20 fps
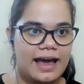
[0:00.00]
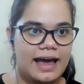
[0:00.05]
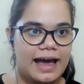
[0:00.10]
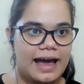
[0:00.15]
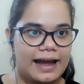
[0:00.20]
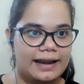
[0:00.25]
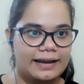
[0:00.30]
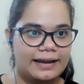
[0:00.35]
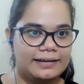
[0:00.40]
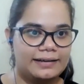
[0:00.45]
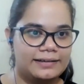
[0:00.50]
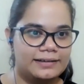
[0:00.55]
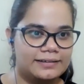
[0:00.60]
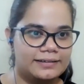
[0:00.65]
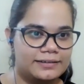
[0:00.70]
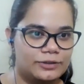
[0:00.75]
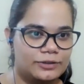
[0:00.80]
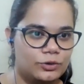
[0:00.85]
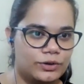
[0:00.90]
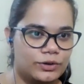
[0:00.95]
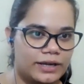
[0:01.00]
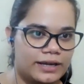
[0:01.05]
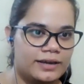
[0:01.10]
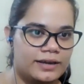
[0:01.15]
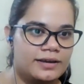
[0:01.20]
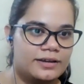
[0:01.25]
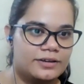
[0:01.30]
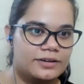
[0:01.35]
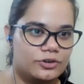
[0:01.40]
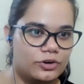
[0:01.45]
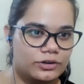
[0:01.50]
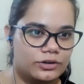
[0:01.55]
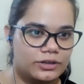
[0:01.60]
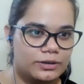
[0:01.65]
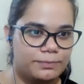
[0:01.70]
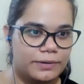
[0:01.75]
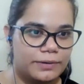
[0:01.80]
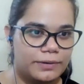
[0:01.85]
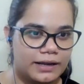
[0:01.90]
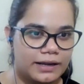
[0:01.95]
And uh, okay, Doctor
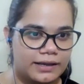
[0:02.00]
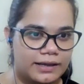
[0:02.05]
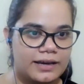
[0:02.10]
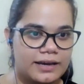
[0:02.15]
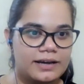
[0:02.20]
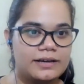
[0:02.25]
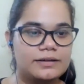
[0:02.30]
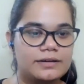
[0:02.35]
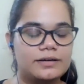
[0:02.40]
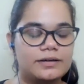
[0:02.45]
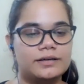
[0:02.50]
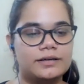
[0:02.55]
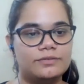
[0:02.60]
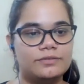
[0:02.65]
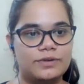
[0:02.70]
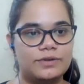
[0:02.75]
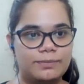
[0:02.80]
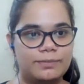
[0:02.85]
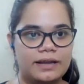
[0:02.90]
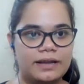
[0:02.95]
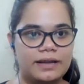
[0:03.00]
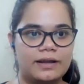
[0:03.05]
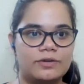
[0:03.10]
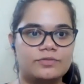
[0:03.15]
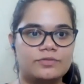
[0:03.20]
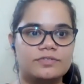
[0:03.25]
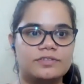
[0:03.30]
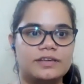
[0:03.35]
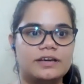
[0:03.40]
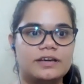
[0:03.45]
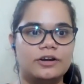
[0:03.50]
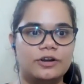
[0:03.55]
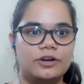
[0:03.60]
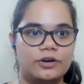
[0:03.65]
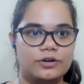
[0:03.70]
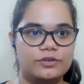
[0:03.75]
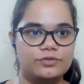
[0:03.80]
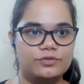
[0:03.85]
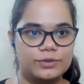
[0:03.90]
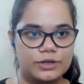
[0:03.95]
Pragya uh, will be announcing a
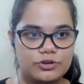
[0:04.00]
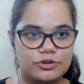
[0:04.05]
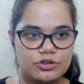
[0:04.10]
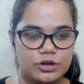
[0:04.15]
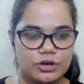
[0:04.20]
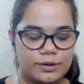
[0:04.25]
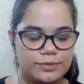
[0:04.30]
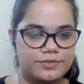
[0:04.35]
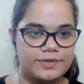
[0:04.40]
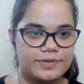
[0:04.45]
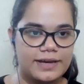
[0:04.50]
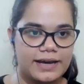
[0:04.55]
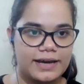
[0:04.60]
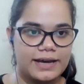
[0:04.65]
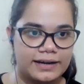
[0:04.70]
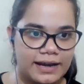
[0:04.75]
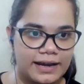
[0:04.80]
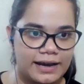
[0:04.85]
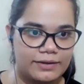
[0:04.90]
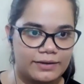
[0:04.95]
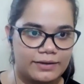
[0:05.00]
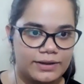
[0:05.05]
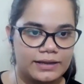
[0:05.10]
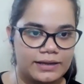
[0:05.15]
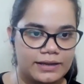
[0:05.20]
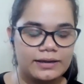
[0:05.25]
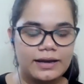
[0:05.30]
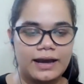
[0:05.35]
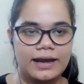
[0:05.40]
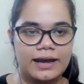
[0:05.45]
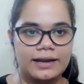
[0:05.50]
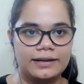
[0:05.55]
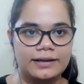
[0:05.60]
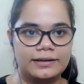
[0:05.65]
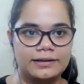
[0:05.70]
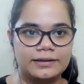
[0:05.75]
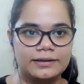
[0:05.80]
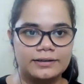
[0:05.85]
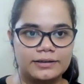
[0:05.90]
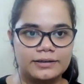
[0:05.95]
lot of workshops we are having,
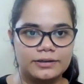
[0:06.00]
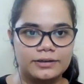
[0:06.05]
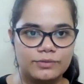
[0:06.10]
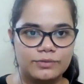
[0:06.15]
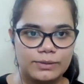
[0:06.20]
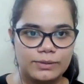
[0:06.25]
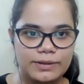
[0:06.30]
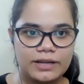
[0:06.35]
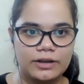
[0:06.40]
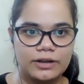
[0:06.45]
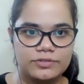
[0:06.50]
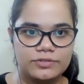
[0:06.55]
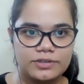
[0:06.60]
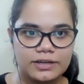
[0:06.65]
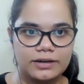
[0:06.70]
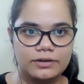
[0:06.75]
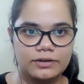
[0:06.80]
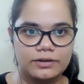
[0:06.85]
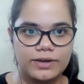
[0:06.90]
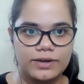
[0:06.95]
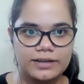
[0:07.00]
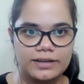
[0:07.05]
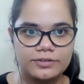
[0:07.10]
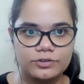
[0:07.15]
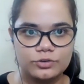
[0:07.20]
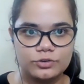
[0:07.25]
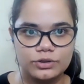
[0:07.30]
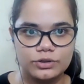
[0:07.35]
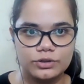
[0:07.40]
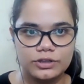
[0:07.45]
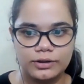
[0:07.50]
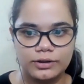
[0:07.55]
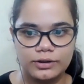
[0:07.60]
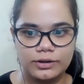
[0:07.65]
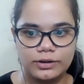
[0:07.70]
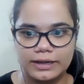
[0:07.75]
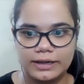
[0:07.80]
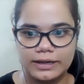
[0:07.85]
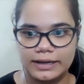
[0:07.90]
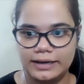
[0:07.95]
and uh, will be announcing it very soon. You'll
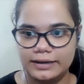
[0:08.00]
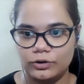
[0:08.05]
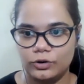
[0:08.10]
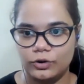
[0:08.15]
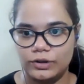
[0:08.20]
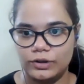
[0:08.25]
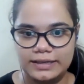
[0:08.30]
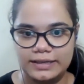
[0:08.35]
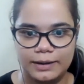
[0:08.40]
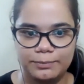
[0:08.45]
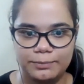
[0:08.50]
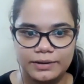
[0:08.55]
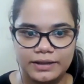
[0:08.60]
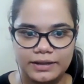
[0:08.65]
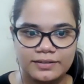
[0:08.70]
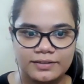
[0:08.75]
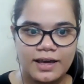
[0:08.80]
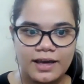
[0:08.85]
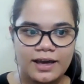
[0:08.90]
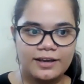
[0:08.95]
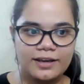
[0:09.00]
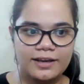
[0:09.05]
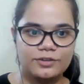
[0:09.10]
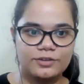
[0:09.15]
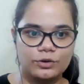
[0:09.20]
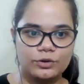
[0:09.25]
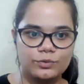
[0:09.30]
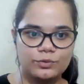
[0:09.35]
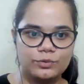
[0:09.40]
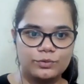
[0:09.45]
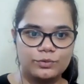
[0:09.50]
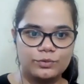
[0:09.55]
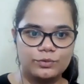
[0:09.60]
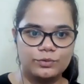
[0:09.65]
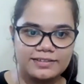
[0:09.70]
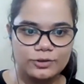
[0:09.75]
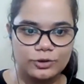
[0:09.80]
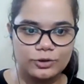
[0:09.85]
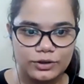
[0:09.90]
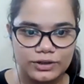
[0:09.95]
get all the updates. So with
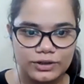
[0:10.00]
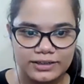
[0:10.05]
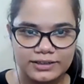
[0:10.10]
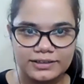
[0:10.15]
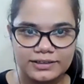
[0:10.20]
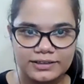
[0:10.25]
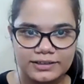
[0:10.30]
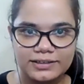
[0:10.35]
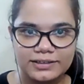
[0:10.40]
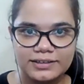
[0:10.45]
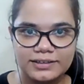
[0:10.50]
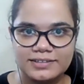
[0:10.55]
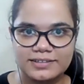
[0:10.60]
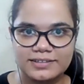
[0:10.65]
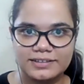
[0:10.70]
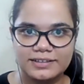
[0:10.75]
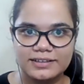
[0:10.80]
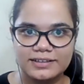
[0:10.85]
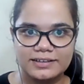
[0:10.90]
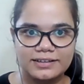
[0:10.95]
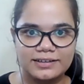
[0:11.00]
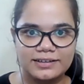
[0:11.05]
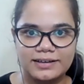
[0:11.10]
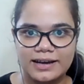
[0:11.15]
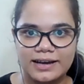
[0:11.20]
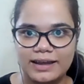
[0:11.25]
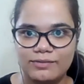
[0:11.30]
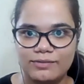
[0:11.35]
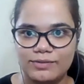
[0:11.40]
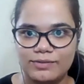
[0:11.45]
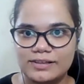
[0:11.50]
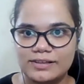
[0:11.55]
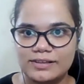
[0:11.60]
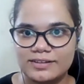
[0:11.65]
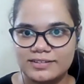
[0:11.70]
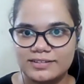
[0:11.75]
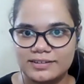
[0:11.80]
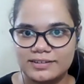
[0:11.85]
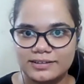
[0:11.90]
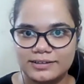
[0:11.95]
this note, uh, sir, uh, I will
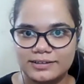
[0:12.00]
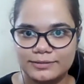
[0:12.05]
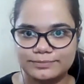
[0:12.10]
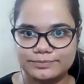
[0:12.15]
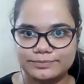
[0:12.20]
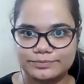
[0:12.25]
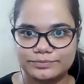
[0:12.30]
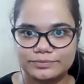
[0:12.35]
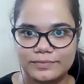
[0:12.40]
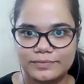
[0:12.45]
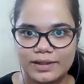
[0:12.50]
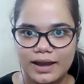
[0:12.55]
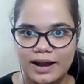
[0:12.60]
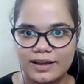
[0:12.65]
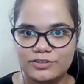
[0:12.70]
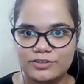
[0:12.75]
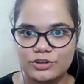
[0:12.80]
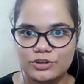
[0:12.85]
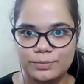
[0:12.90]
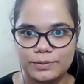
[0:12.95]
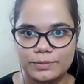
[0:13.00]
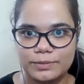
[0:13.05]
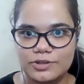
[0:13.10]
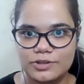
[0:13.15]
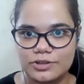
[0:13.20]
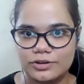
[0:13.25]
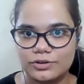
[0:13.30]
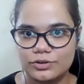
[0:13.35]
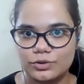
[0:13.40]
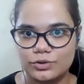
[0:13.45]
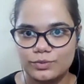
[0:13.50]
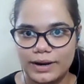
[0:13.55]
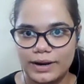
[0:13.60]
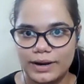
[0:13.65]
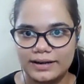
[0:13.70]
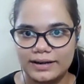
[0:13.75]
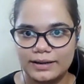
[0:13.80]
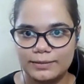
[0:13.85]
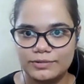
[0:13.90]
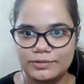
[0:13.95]
just uh, ask your permission to
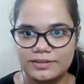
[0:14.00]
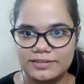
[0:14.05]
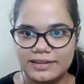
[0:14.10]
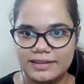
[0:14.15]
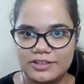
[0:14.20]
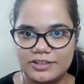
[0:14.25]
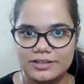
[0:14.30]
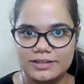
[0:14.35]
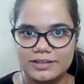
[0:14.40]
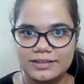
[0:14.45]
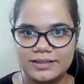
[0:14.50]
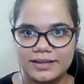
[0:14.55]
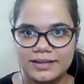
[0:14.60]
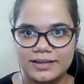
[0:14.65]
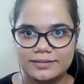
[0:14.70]
wind up this session.